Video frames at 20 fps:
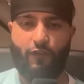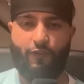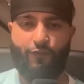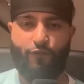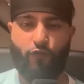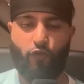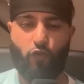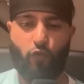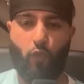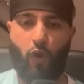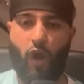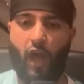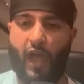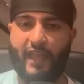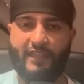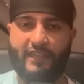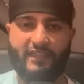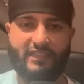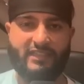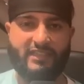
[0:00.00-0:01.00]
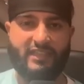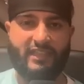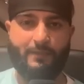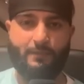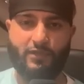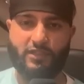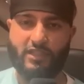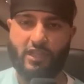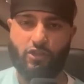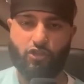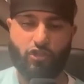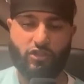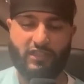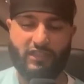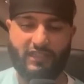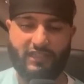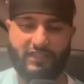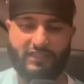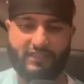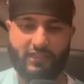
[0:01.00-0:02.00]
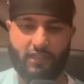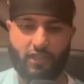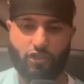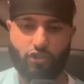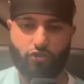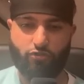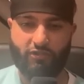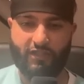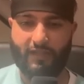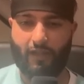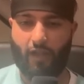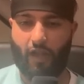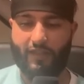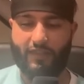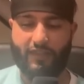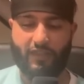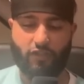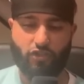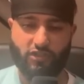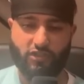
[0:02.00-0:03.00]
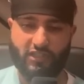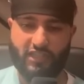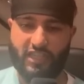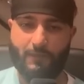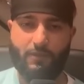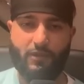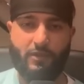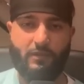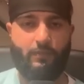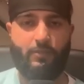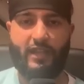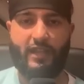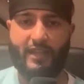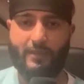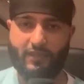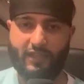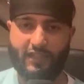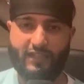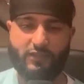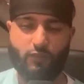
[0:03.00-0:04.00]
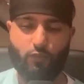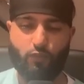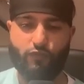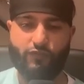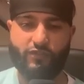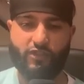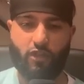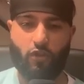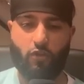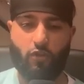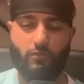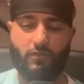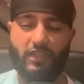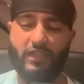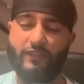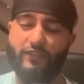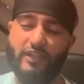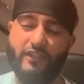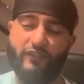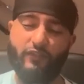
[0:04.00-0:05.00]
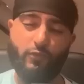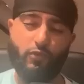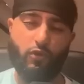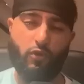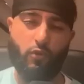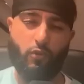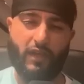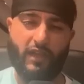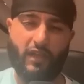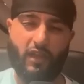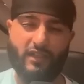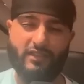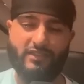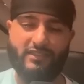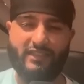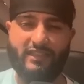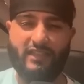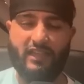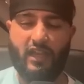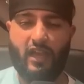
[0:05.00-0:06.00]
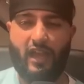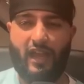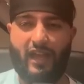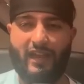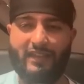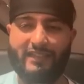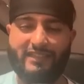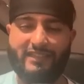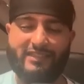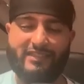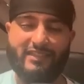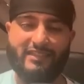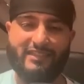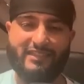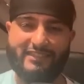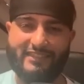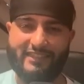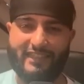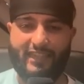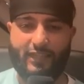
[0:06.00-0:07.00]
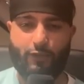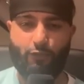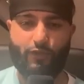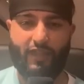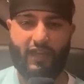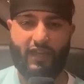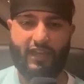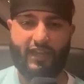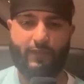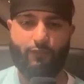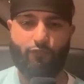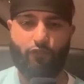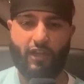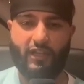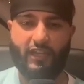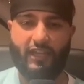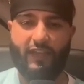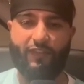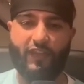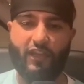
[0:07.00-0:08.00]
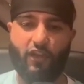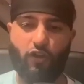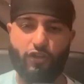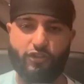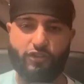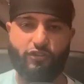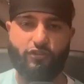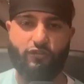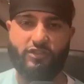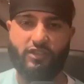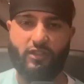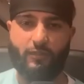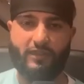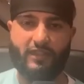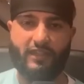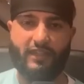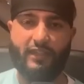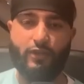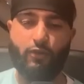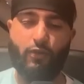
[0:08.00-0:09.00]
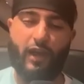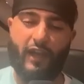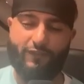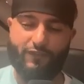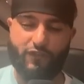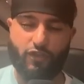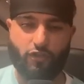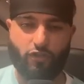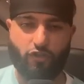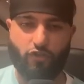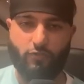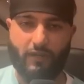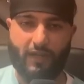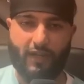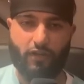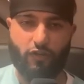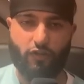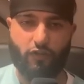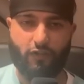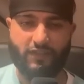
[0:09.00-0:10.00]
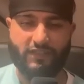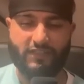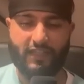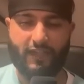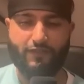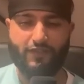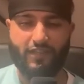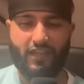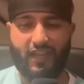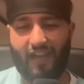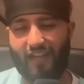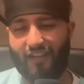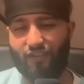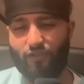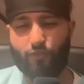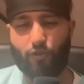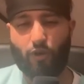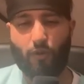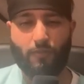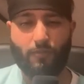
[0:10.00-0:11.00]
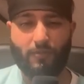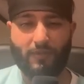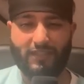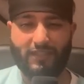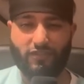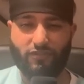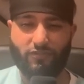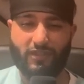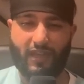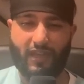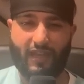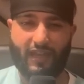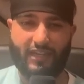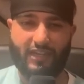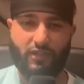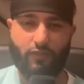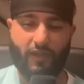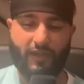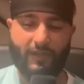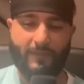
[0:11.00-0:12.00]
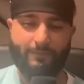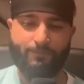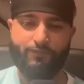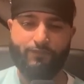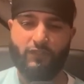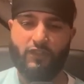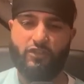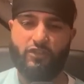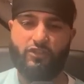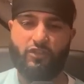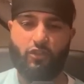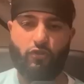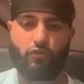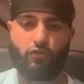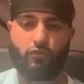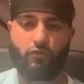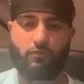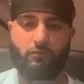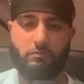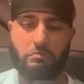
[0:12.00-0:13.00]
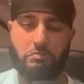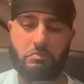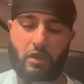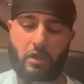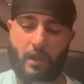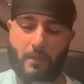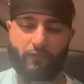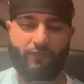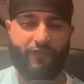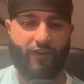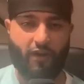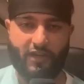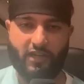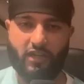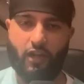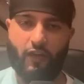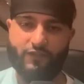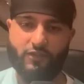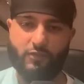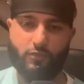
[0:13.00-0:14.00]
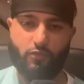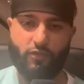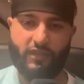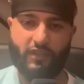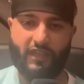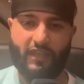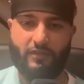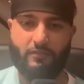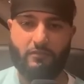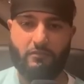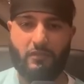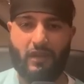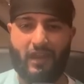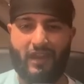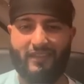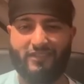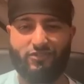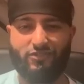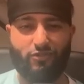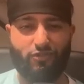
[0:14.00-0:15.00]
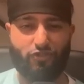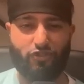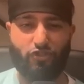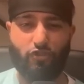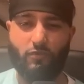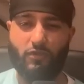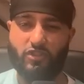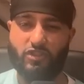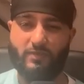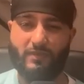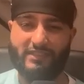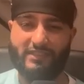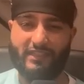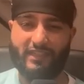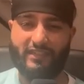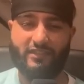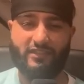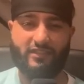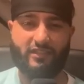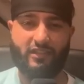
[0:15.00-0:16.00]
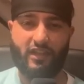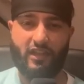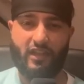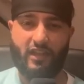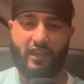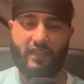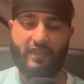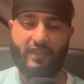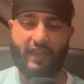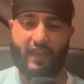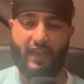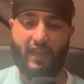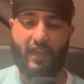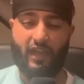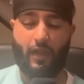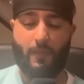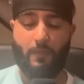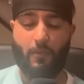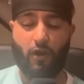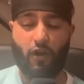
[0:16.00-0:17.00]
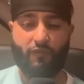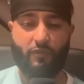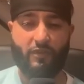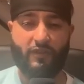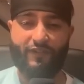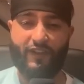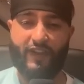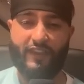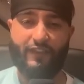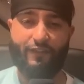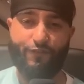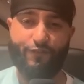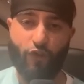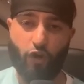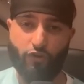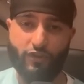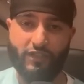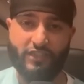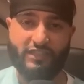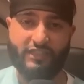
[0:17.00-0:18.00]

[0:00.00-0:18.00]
for why this team potentially needs surgery. I think just keep him, play him against Wolves at home. Even Liverpool away, I see at least there's a ceiling with that game, right? If they are to do something, he'll have to accumulate a lot of saves, and he'll probably do that anyway. So I'm very comfortable with him, and there's not too much to be said there, apart from the fact that Forest